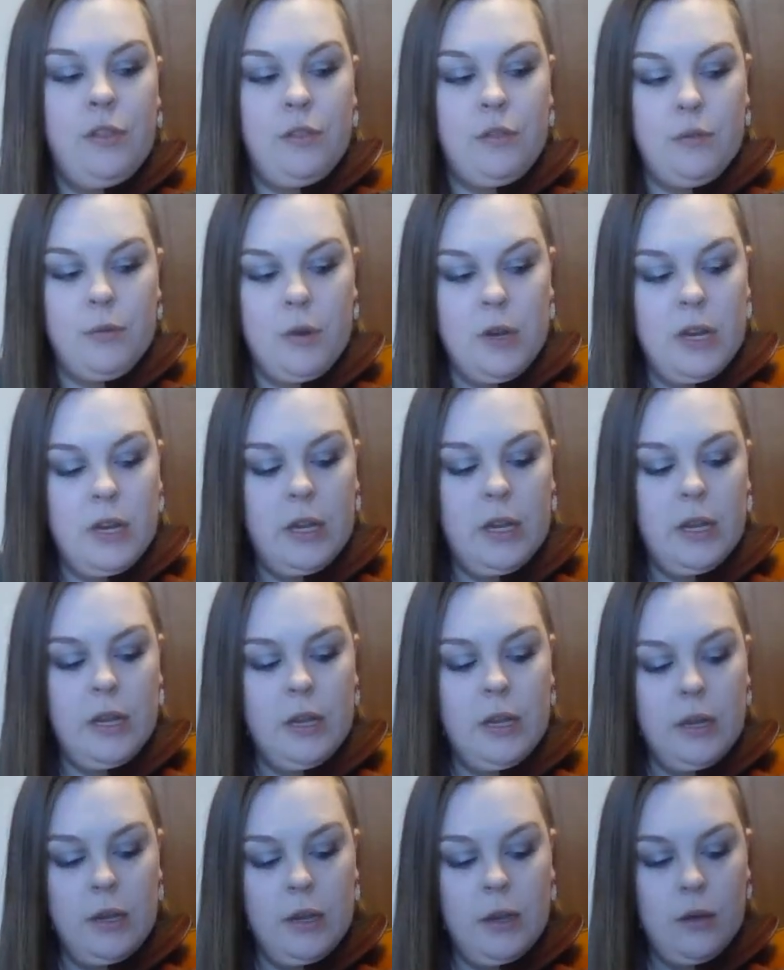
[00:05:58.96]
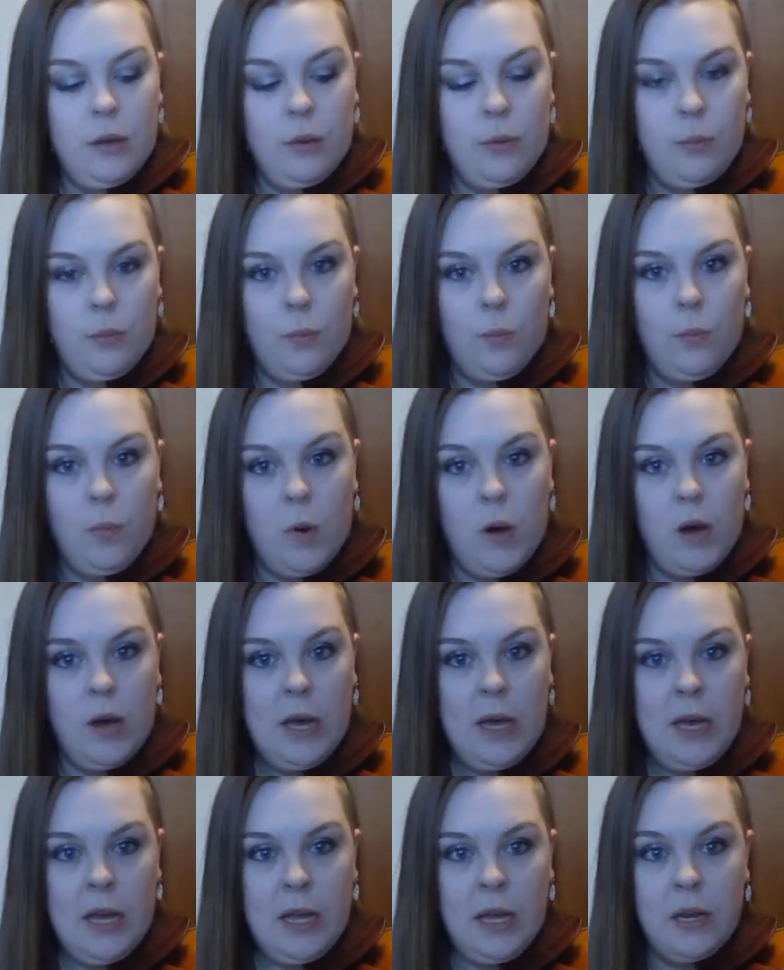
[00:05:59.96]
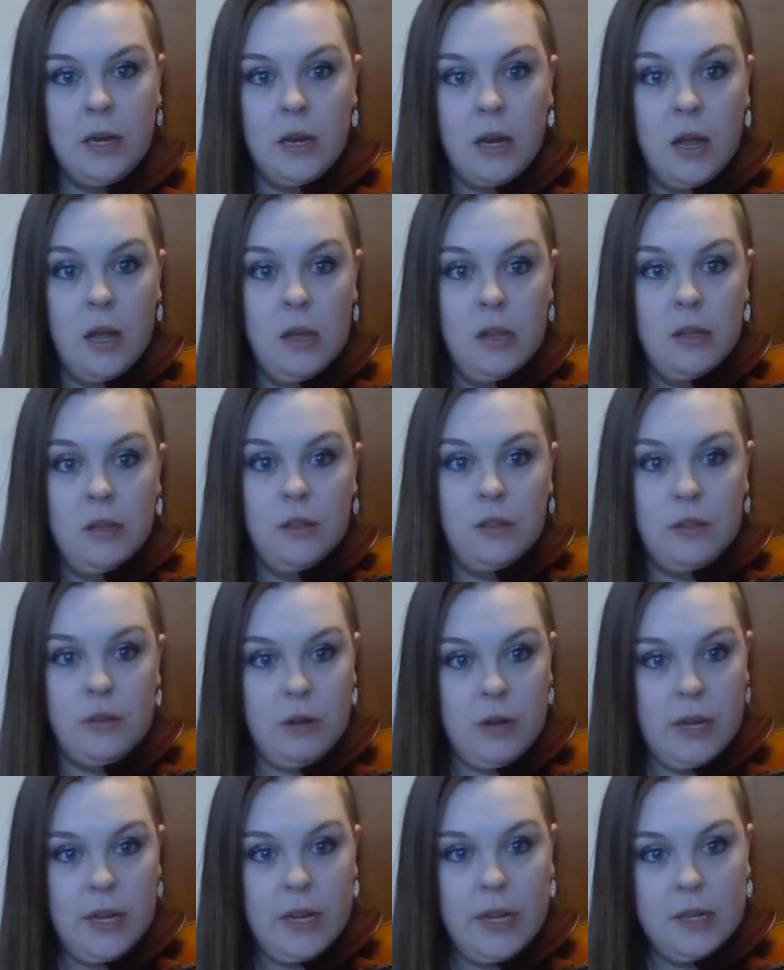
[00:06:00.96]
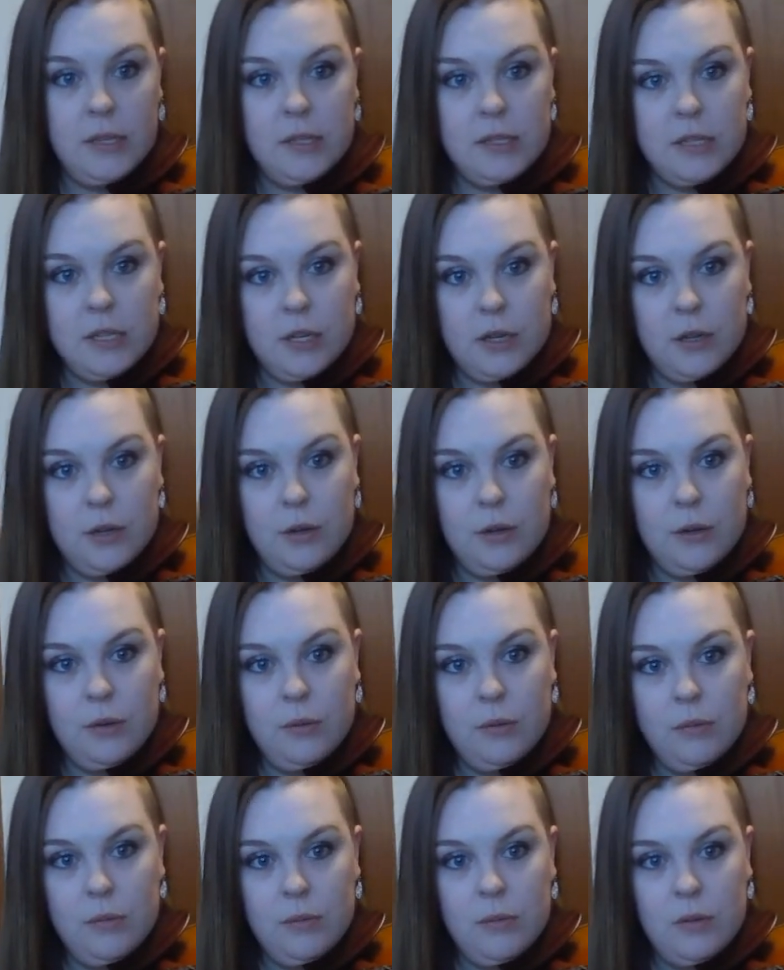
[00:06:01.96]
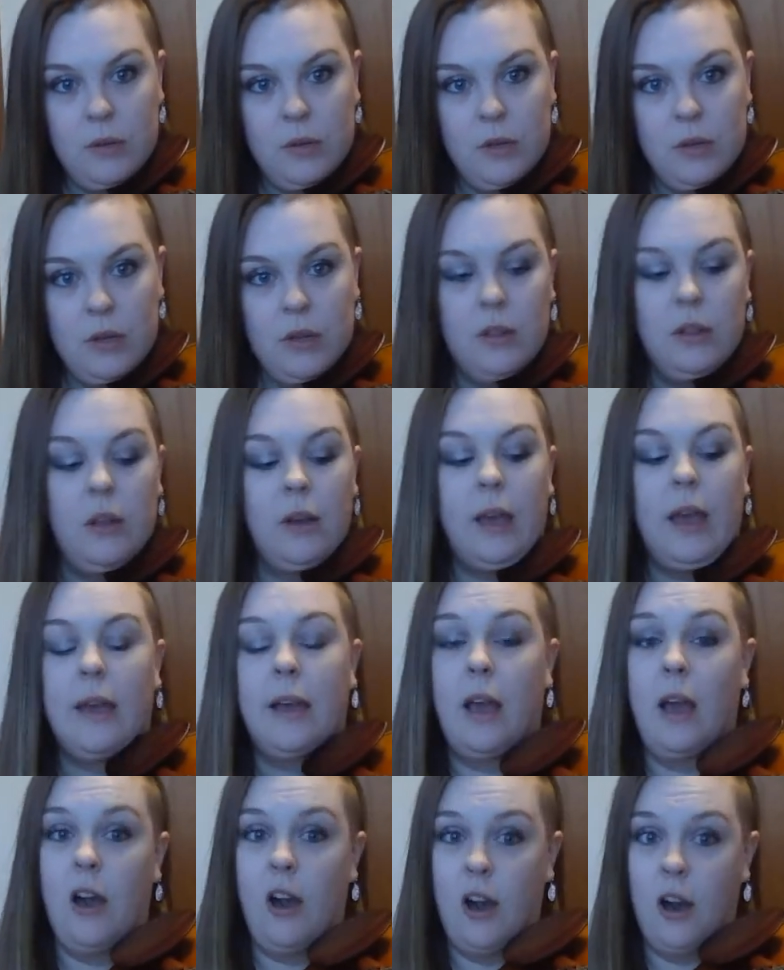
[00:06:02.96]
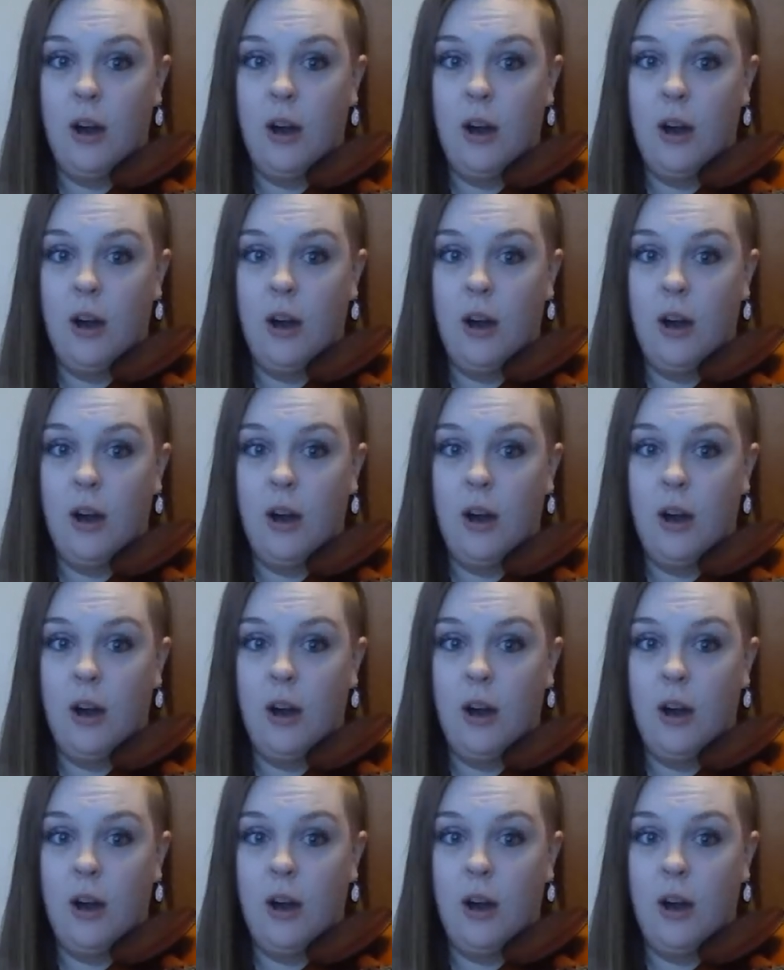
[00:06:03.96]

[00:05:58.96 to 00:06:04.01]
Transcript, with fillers: Three, one, three, two. Look, I got